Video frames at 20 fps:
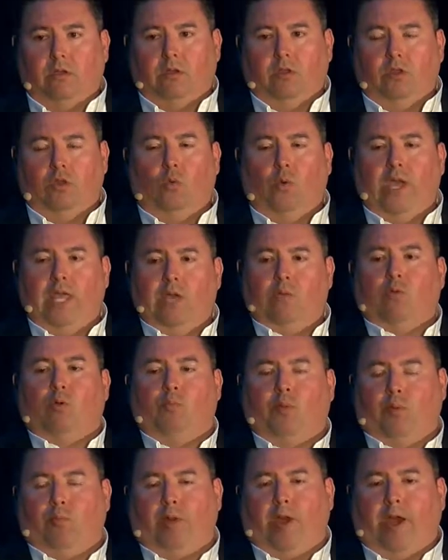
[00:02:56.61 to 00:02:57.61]
The way that we're
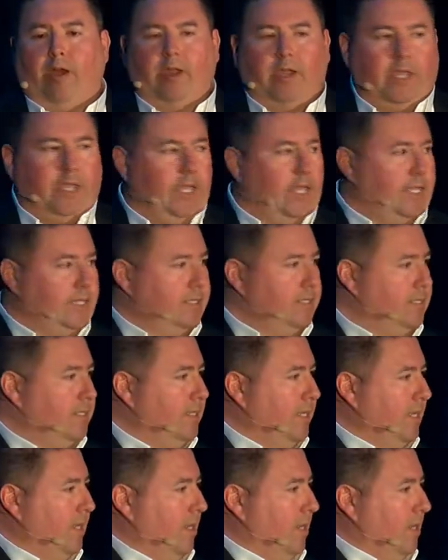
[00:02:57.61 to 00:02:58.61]
preparing kids
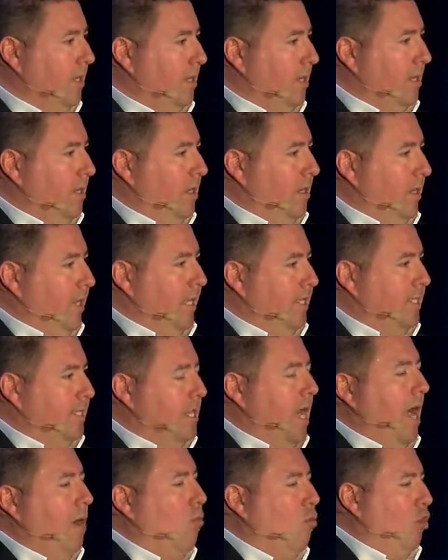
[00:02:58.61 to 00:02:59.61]
is
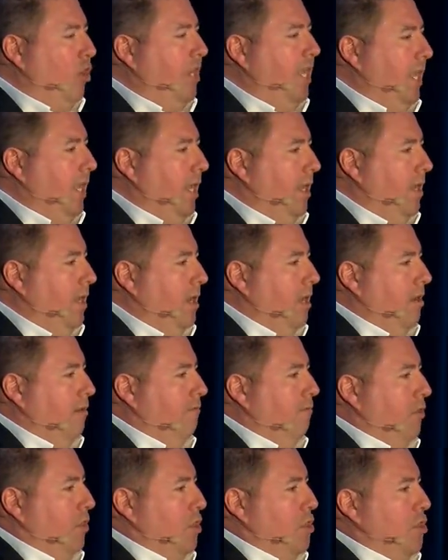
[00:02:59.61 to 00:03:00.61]
not working
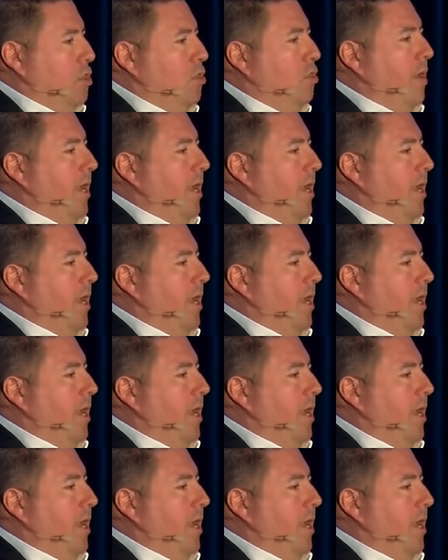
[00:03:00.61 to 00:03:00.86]
for the new